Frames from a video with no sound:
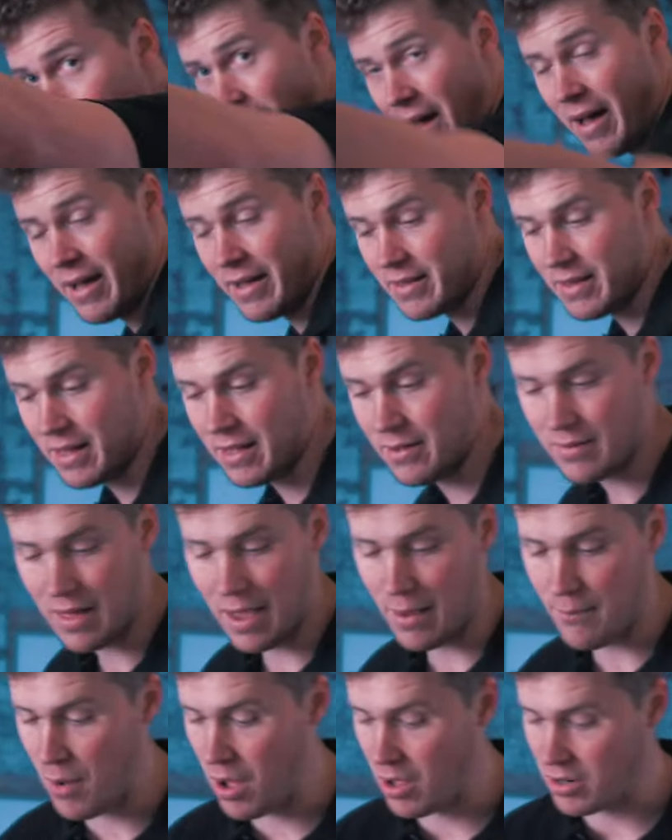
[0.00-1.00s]
bang,
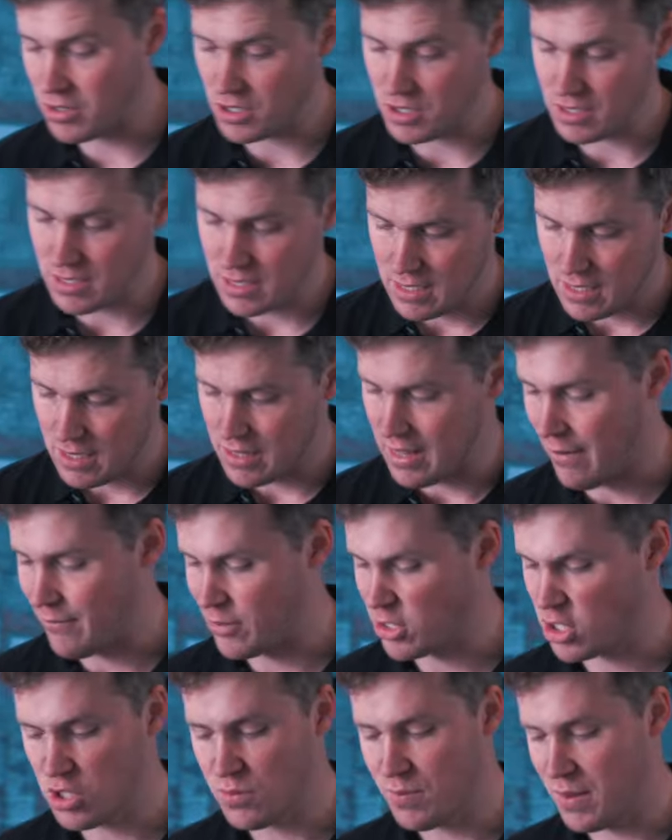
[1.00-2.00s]
that much
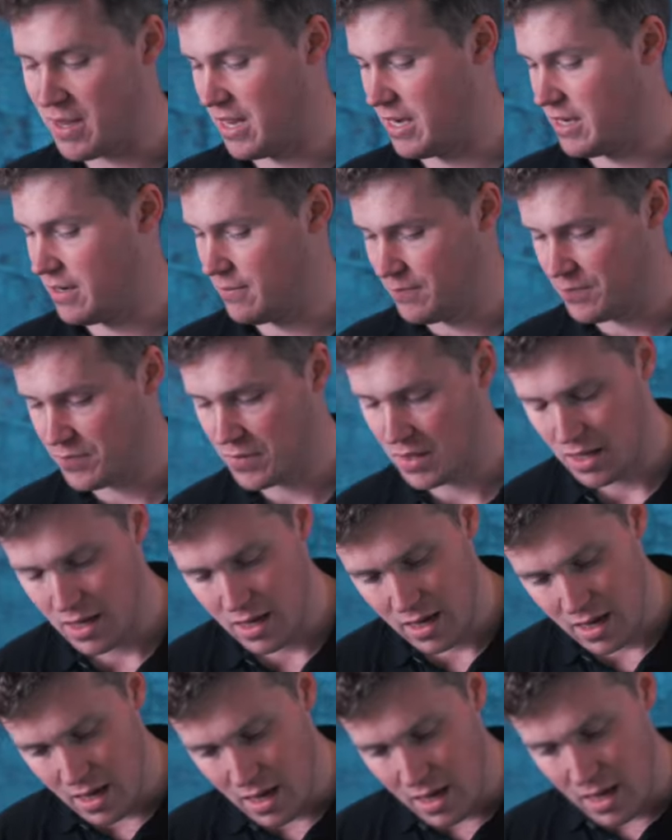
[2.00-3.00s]
speed.
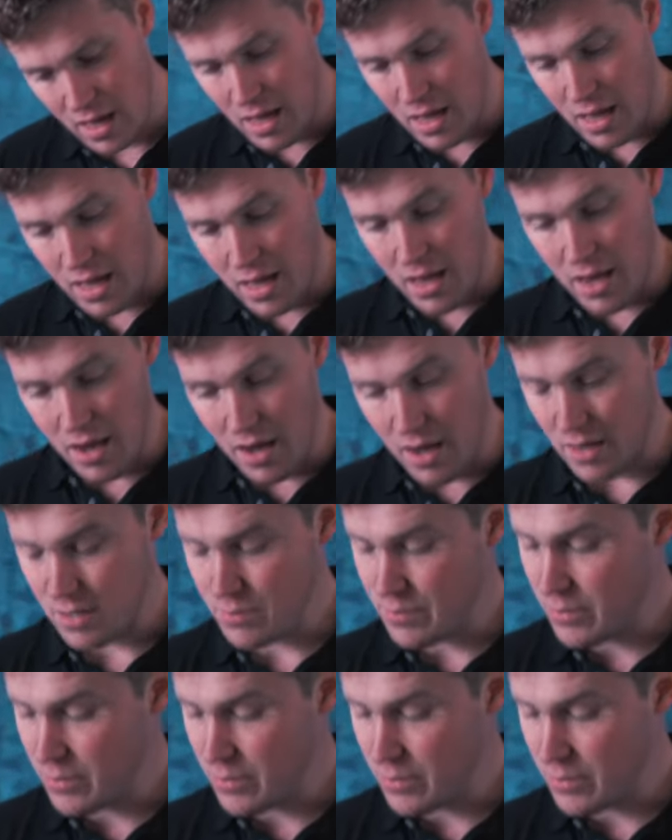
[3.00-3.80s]
And I